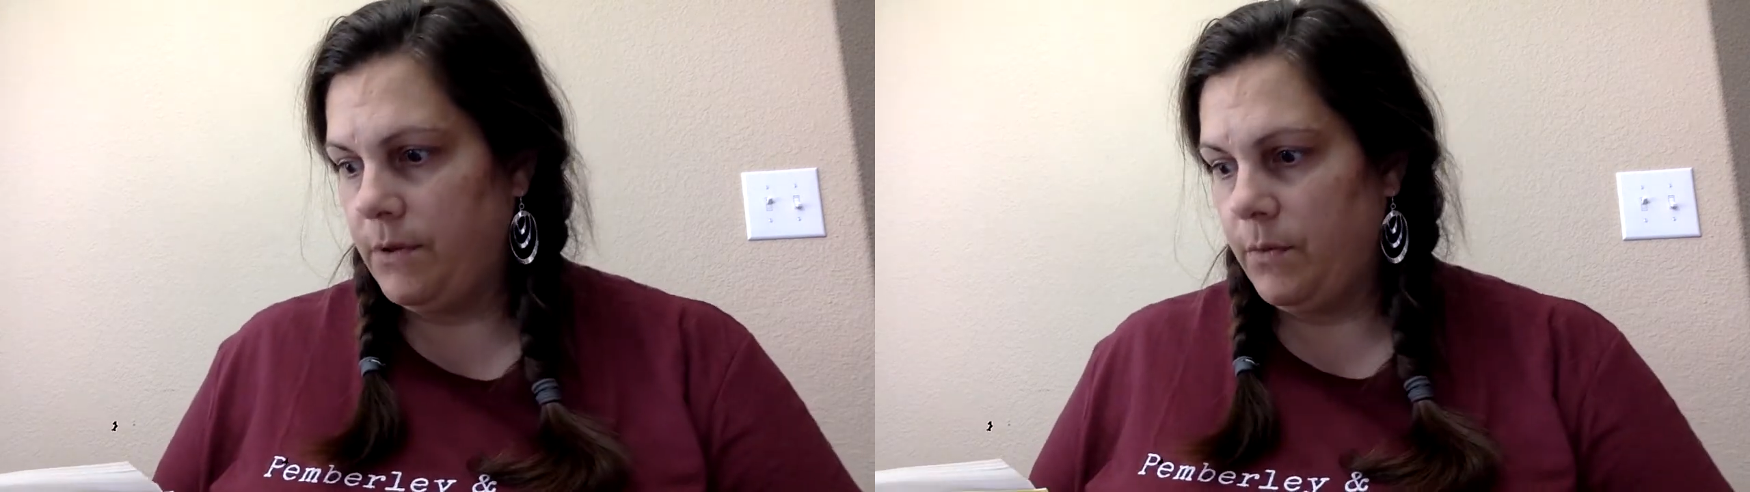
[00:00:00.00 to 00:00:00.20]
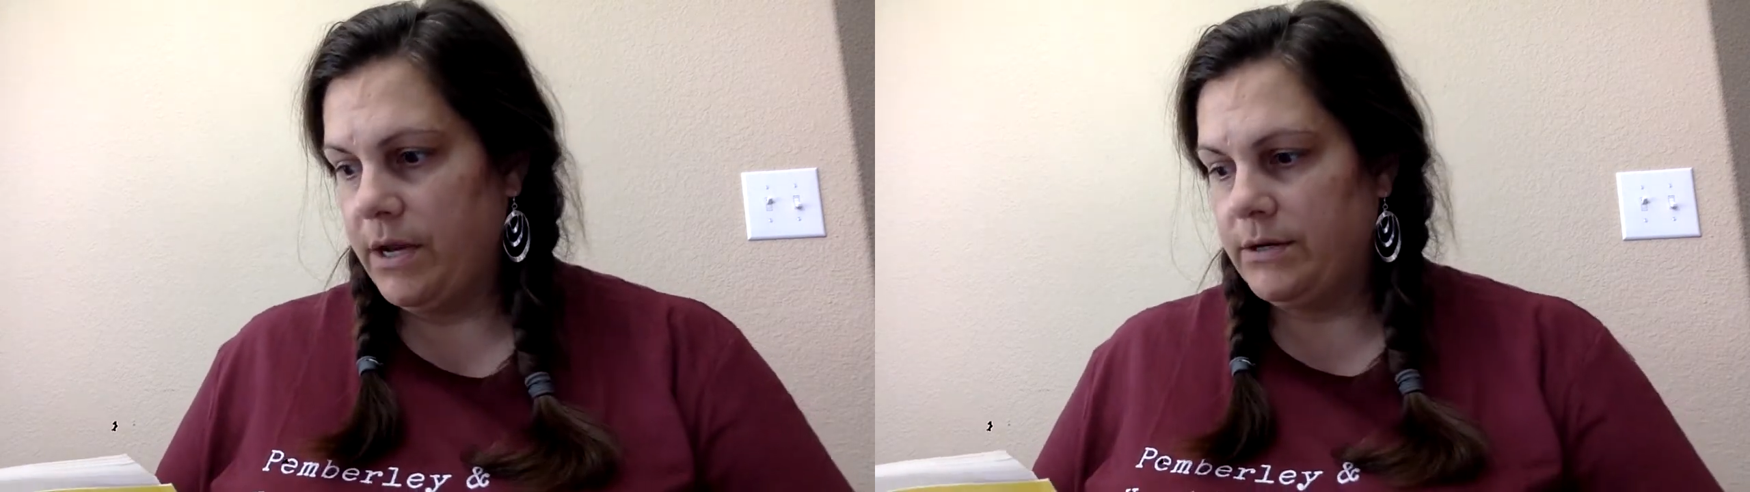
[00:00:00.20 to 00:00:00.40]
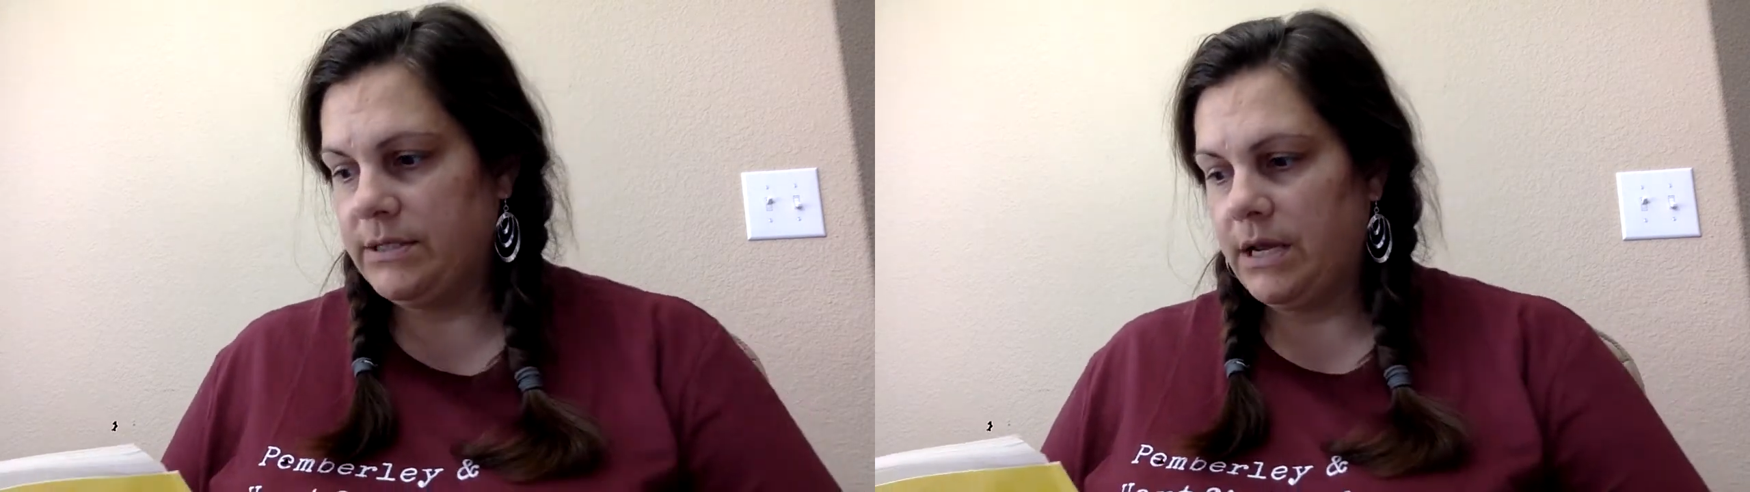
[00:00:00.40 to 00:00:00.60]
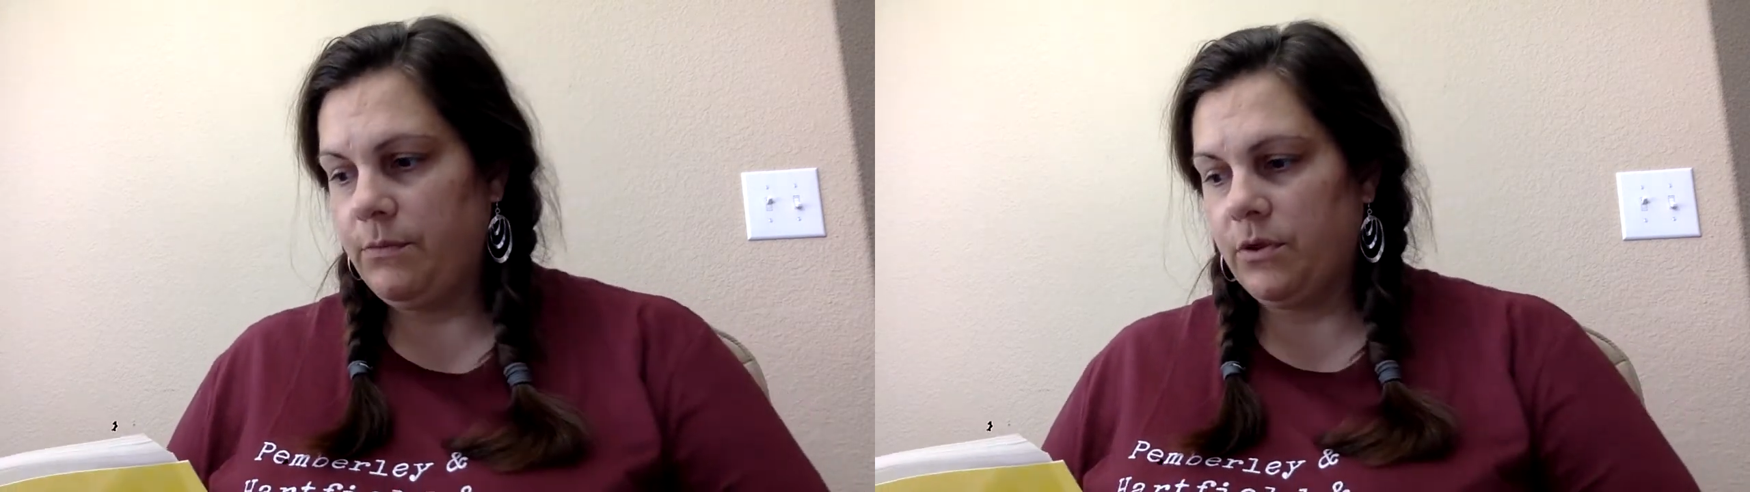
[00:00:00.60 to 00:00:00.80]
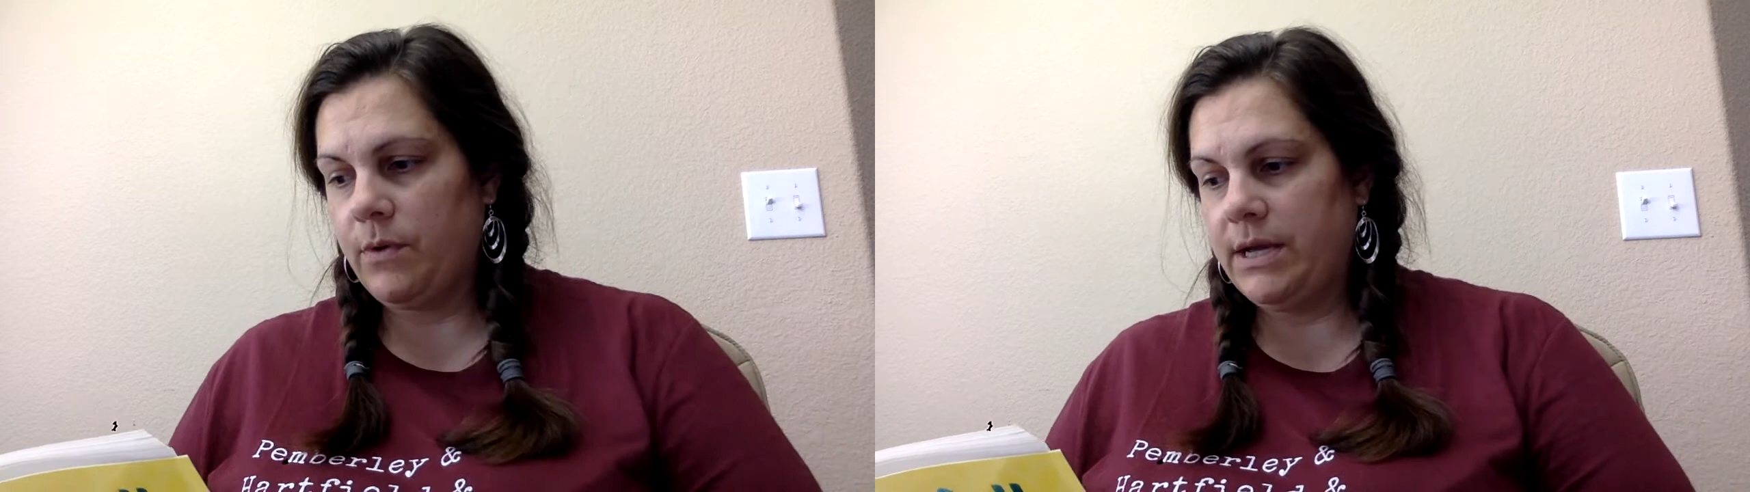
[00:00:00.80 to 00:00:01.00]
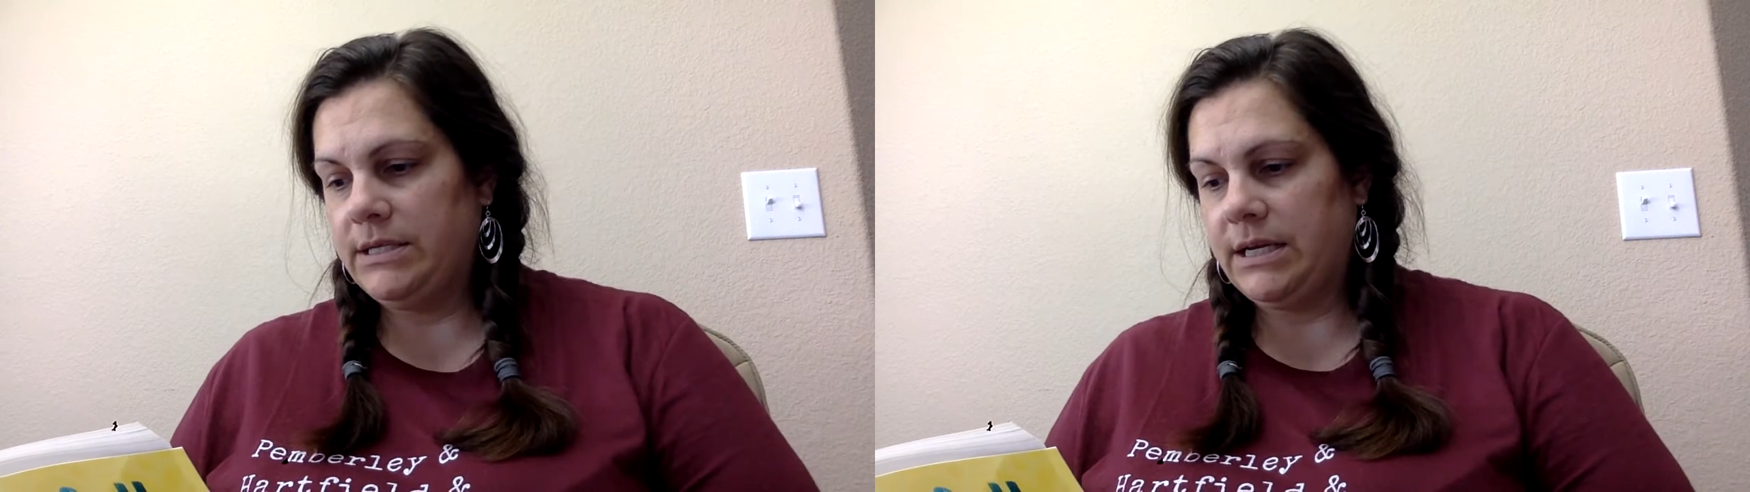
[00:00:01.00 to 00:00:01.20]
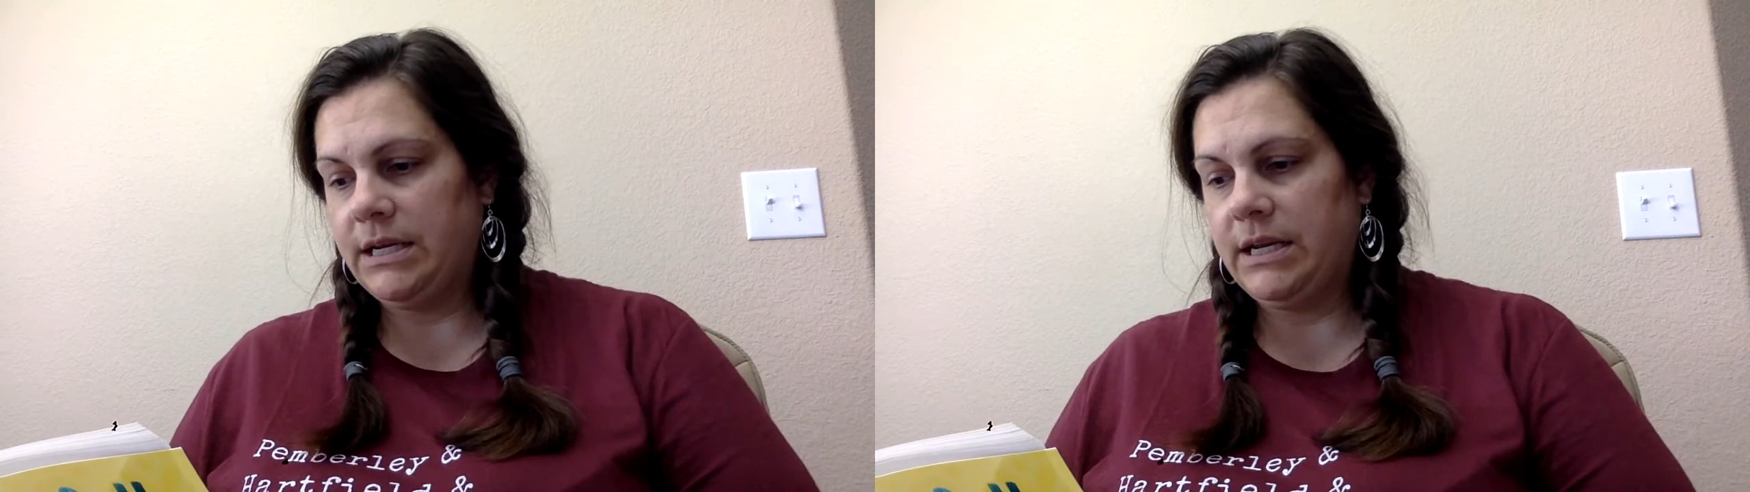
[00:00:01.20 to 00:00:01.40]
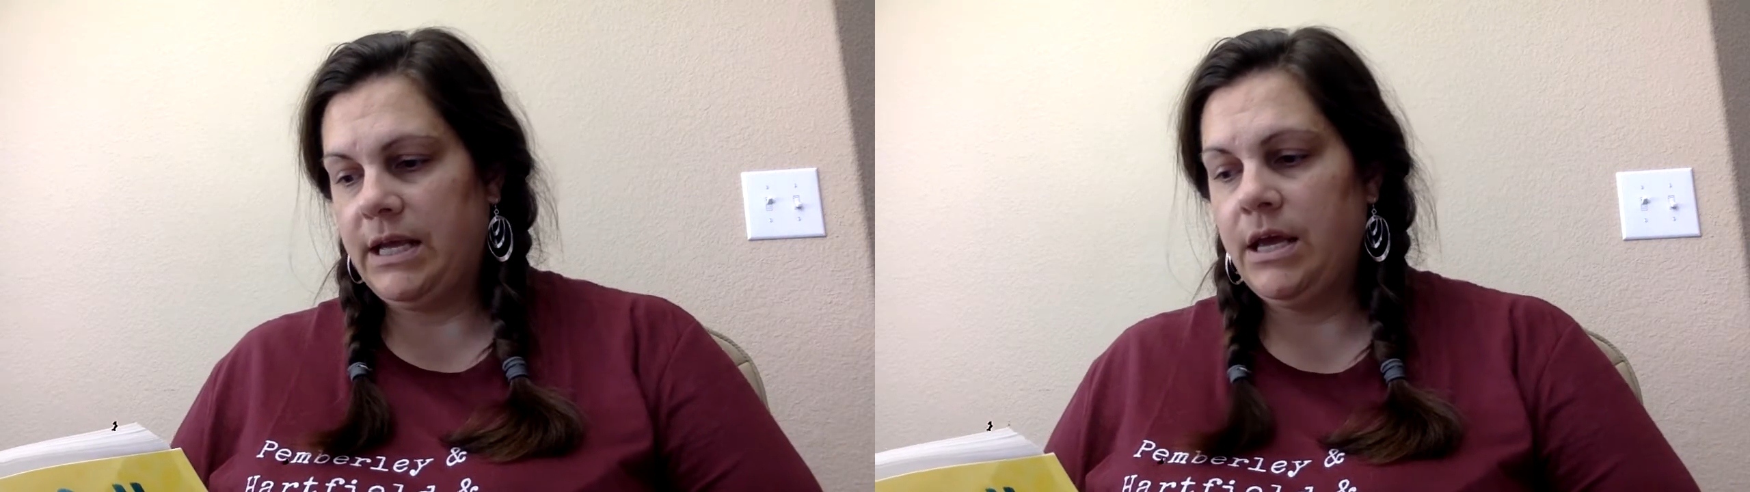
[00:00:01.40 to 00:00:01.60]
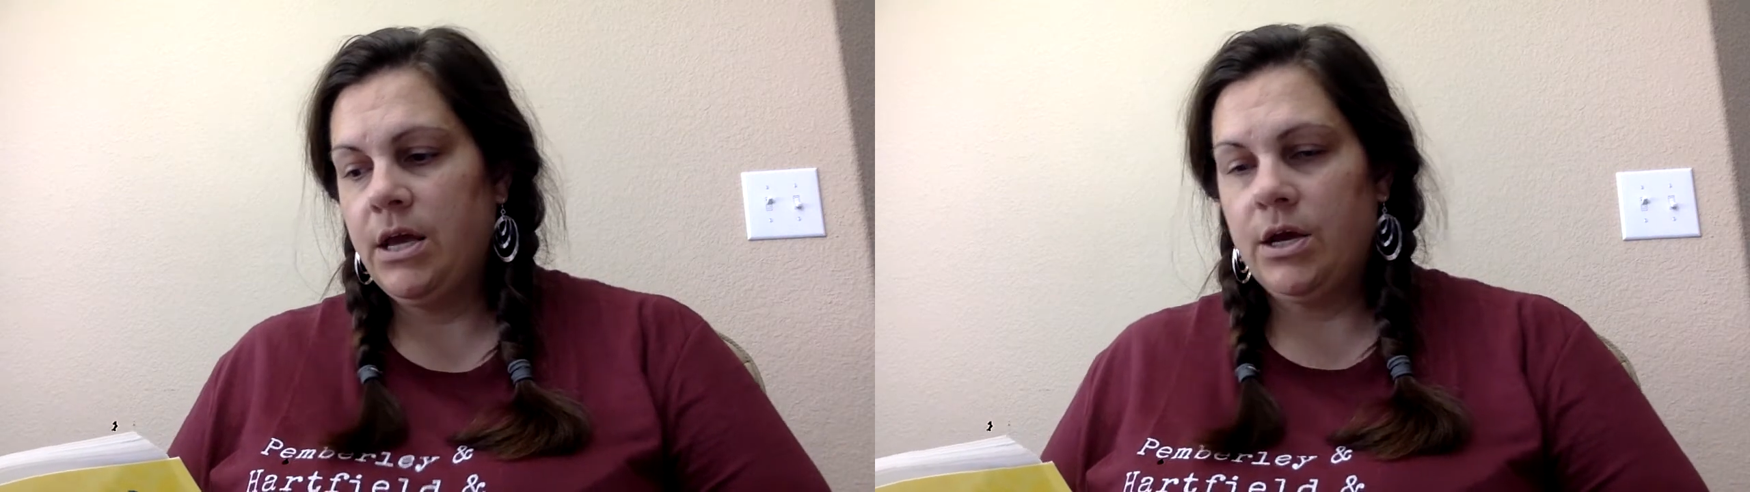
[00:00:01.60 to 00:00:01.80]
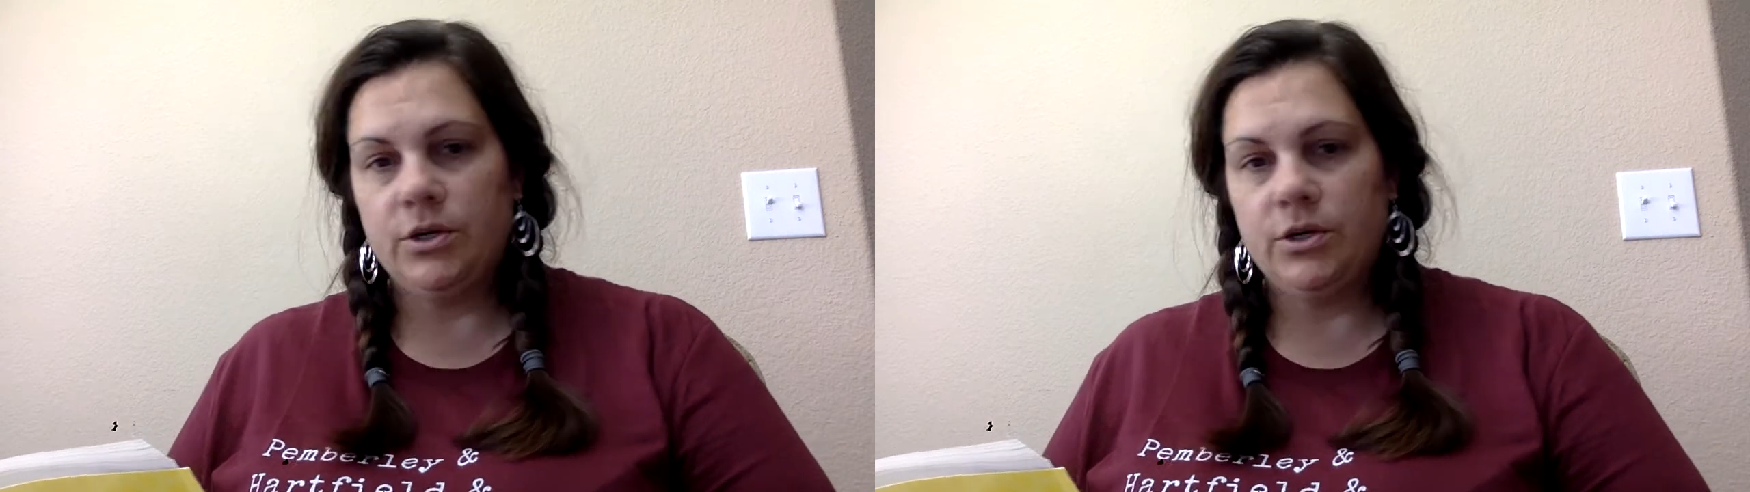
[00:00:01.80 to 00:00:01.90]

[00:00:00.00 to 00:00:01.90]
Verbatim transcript: the waiter said with great dignity,